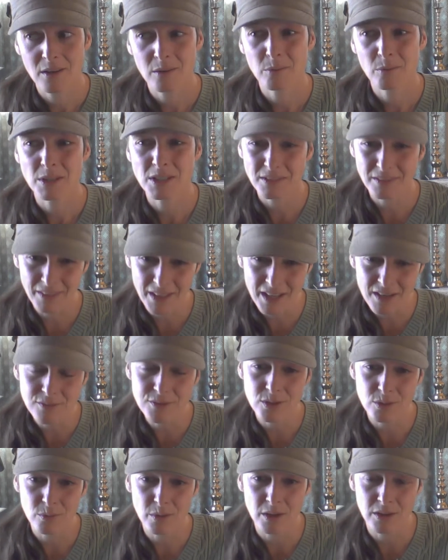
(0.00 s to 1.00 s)
which
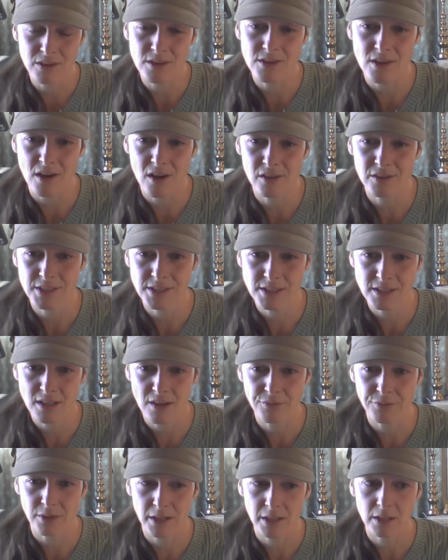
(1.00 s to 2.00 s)
leaves you with all this
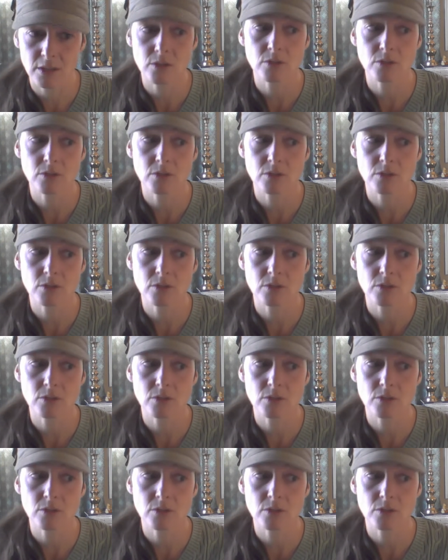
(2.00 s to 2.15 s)
suffering.